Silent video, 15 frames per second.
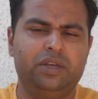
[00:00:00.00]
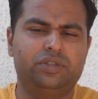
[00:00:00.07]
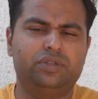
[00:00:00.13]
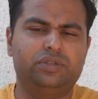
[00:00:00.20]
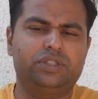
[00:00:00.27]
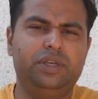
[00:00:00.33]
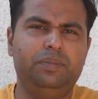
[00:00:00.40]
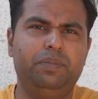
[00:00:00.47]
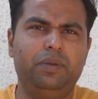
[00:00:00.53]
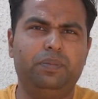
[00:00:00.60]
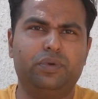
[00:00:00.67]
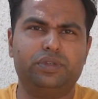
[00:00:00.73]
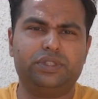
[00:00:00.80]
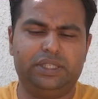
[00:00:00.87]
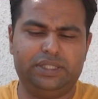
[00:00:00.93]
So simple
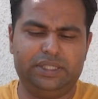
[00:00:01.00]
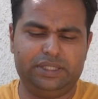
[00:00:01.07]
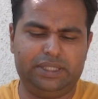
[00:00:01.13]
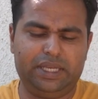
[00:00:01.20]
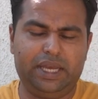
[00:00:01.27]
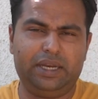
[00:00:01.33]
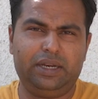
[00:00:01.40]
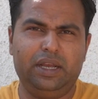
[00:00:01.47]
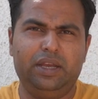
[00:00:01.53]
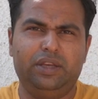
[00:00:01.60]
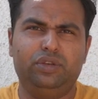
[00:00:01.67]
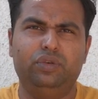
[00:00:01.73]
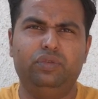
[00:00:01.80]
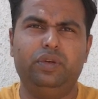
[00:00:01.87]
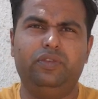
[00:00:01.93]
process is there.
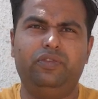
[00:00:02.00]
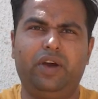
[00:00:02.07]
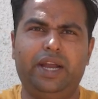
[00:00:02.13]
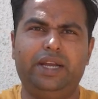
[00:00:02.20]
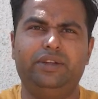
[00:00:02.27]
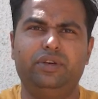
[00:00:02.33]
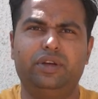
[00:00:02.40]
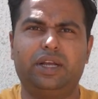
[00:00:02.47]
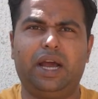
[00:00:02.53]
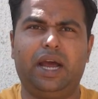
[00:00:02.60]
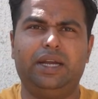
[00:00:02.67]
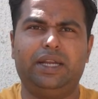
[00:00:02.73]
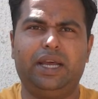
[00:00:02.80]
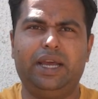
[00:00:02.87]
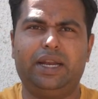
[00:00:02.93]
You will find your
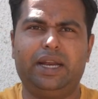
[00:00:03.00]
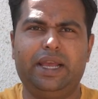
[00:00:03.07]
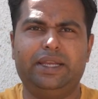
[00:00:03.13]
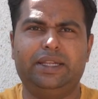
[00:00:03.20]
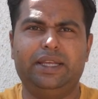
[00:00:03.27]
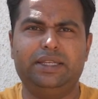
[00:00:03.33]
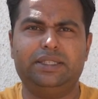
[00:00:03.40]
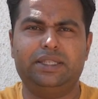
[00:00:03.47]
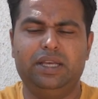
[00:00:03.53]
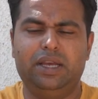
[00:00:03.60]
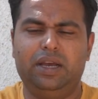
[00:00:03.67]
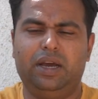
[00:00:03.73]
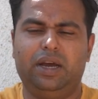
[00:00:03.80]
car tire like this.